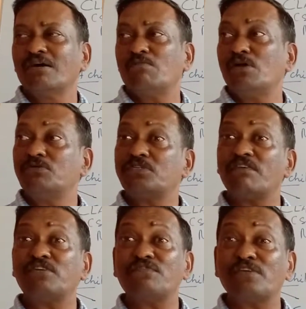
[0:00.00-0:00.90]
Balloons of
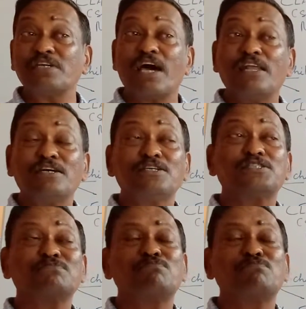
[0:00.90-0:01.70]
different colors.